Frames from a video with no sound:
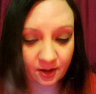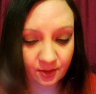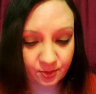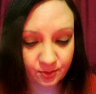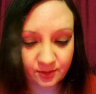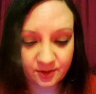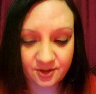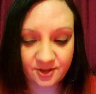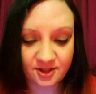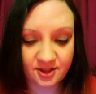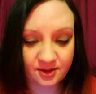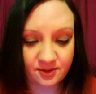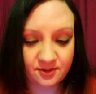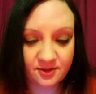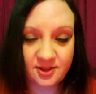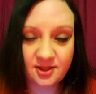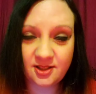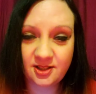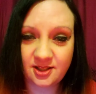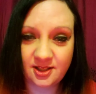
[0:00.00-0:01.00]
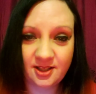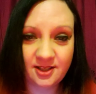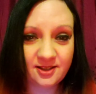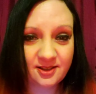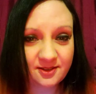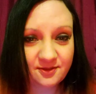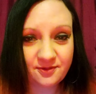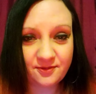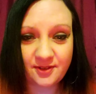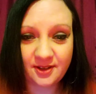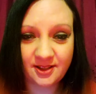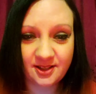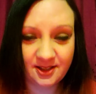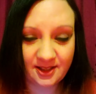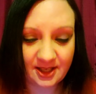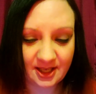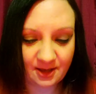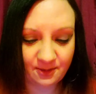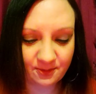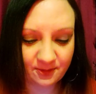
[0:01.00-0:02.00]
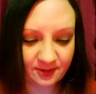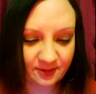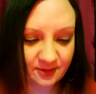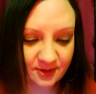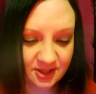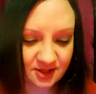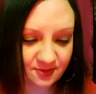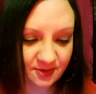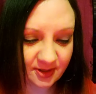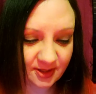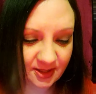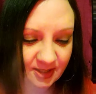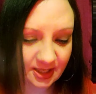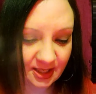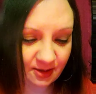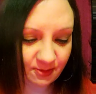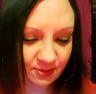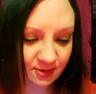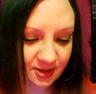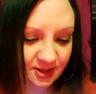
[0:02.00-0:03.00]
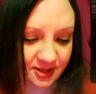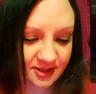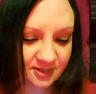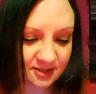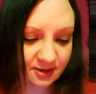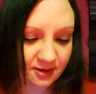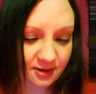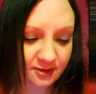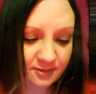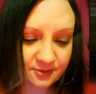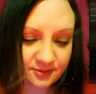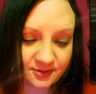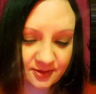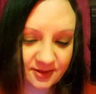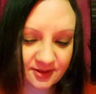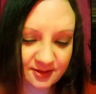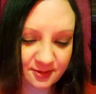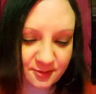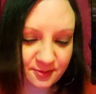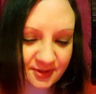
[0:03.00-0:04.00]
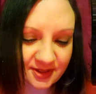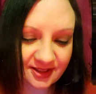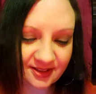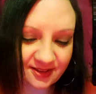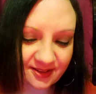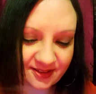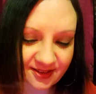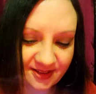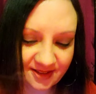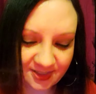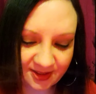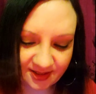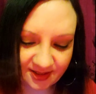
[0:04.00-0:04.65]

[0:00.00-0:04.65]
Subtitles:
As soon as this fucking camera, if this fucking camera cuts off. Oh my god.